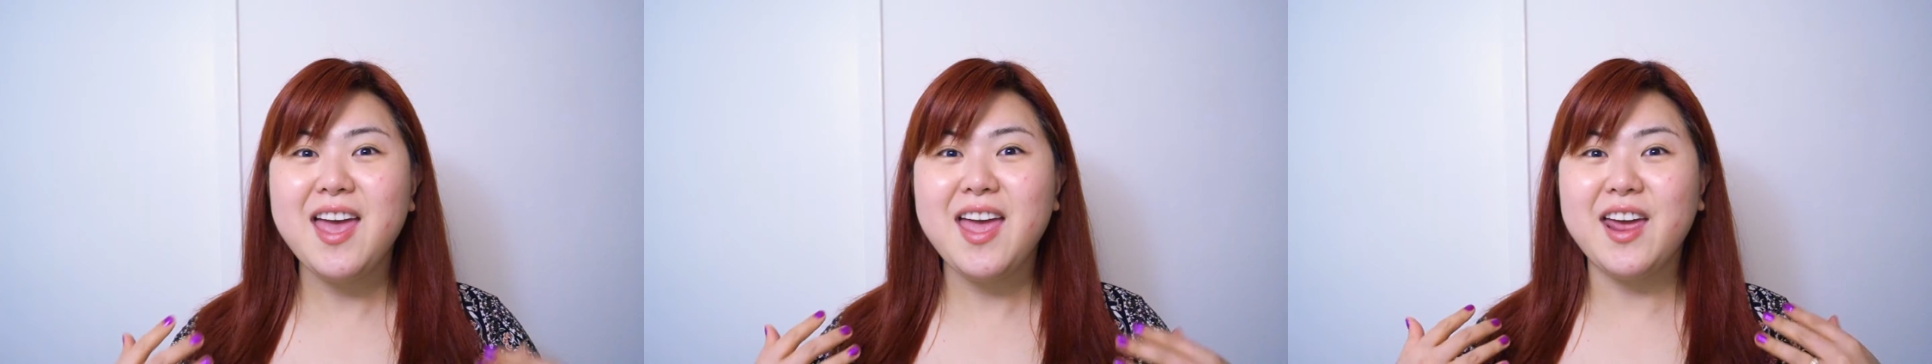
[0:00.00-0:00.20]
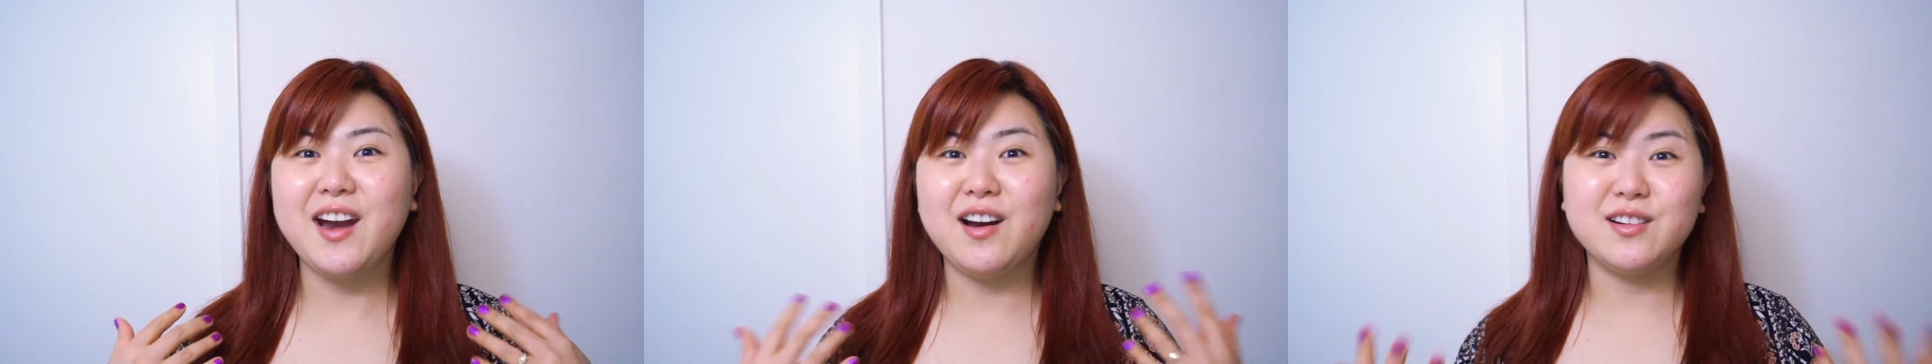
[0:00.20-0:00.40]

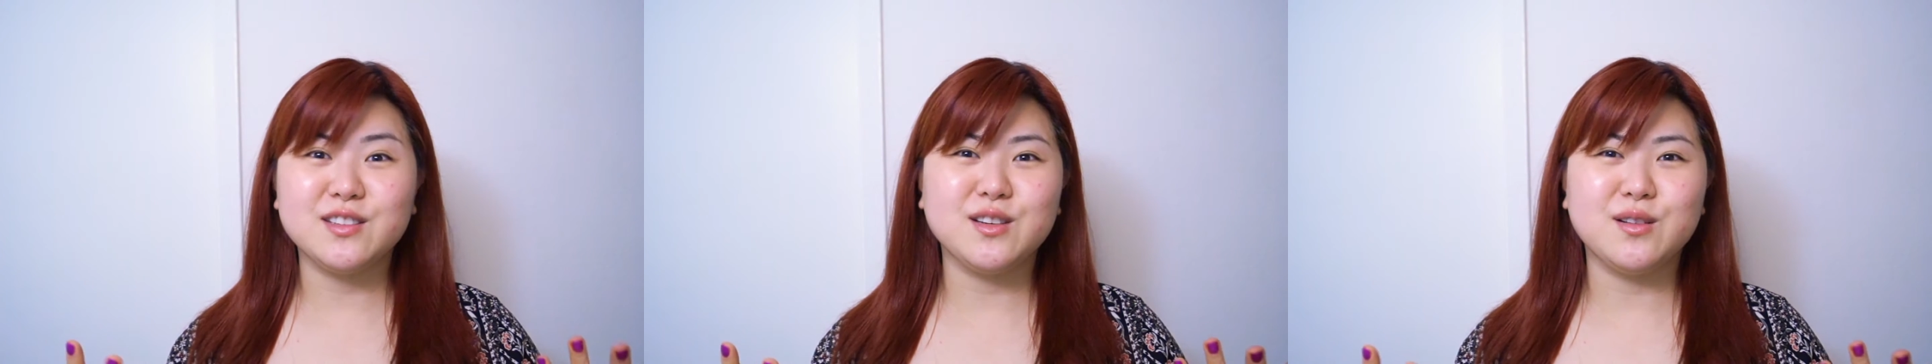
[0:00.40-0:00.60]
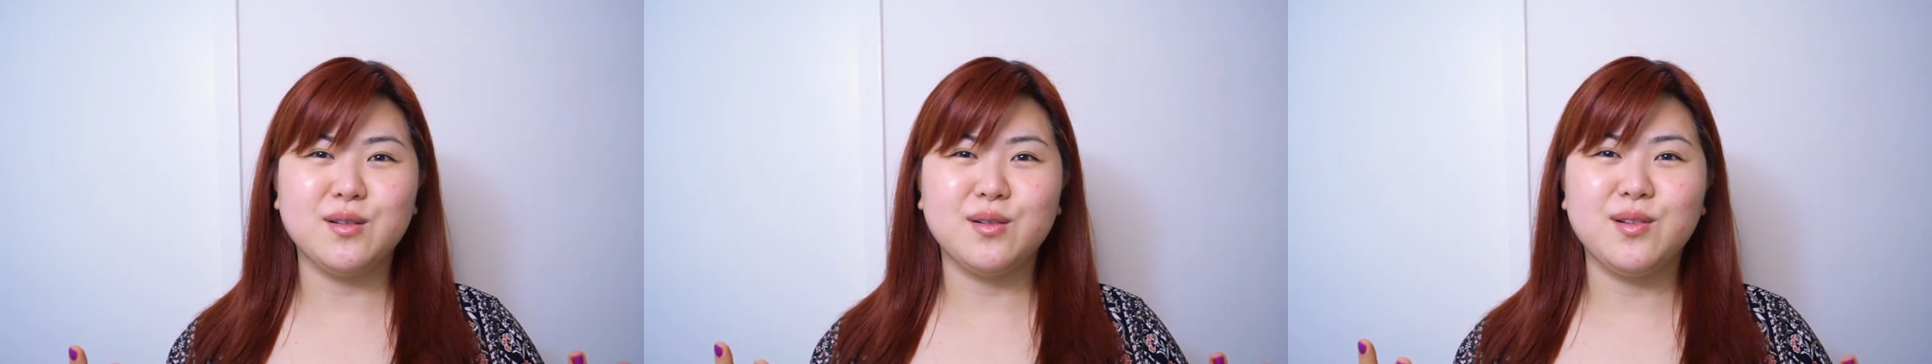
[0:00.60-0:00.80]
and
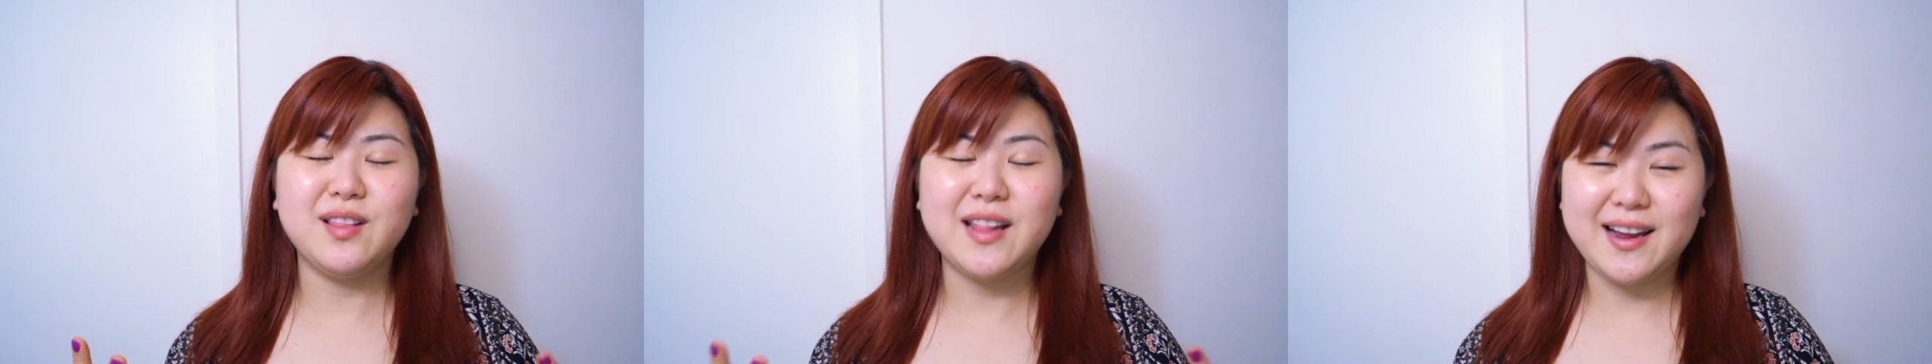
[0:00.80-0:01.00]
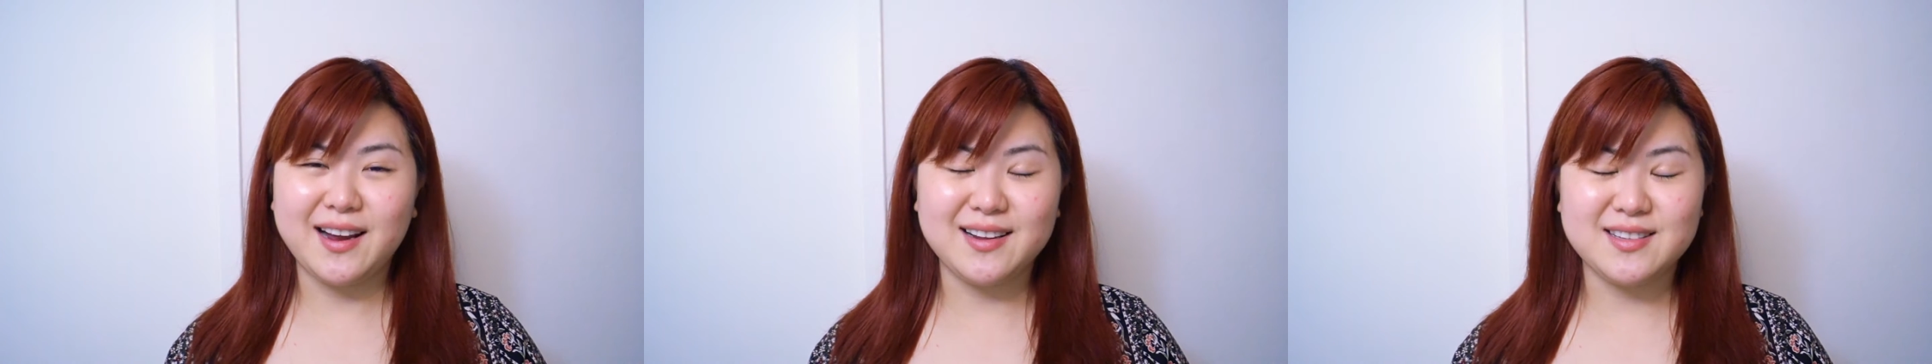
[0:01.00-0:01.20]
also,
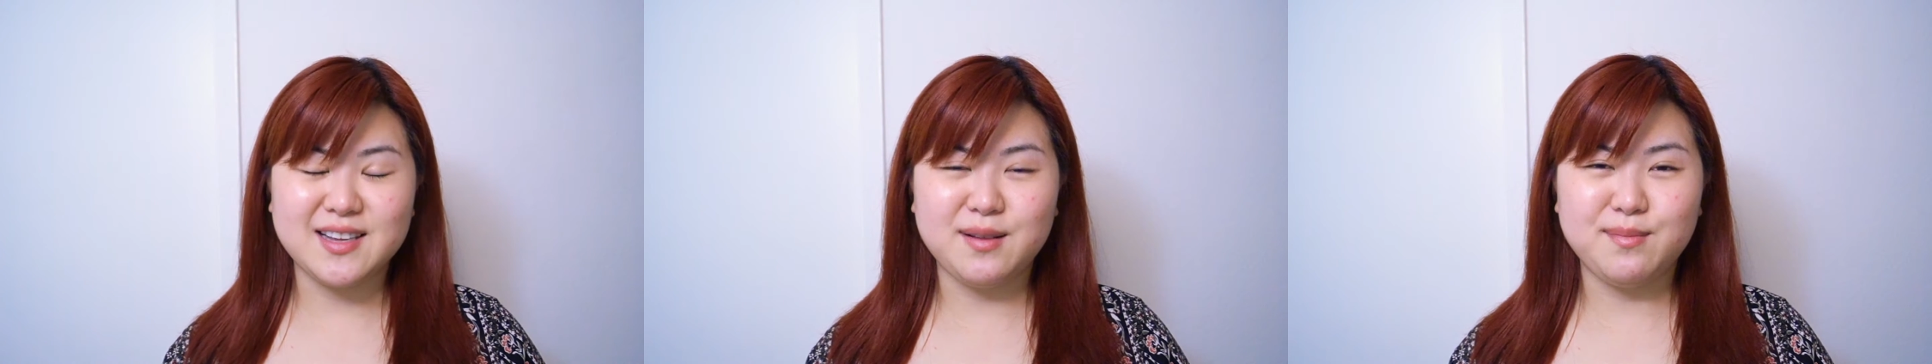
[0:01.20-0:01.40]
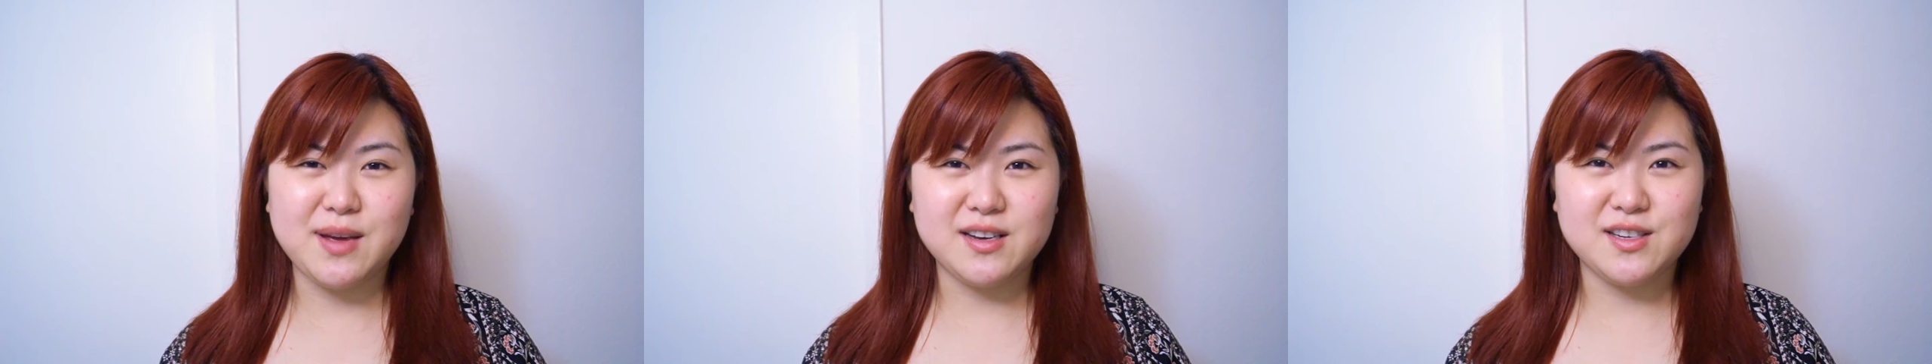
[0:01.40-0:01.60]
like I
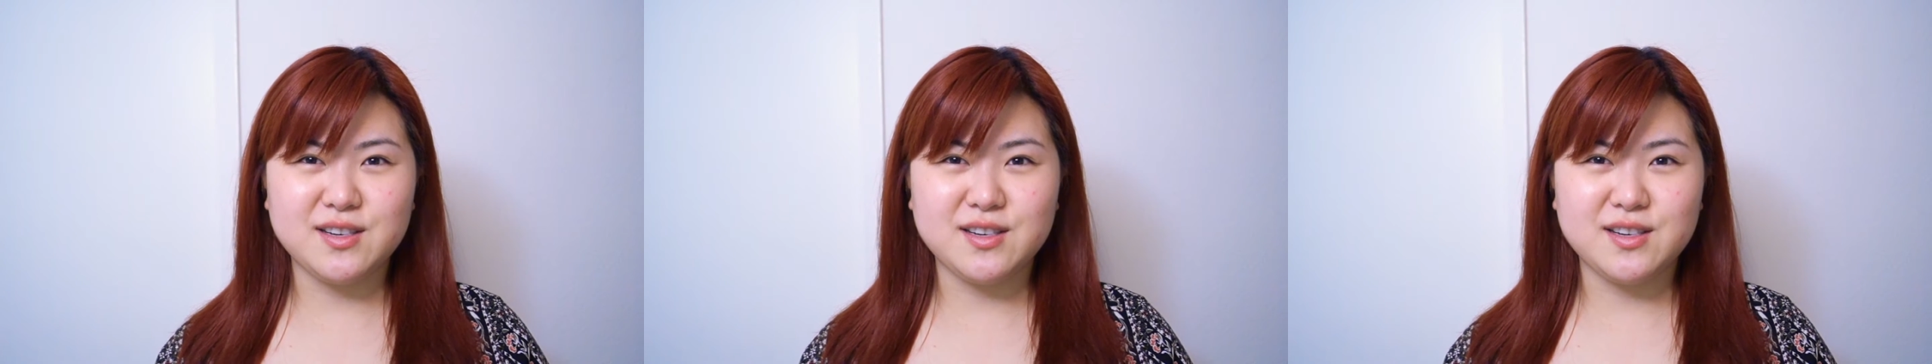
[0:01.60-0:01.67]
said,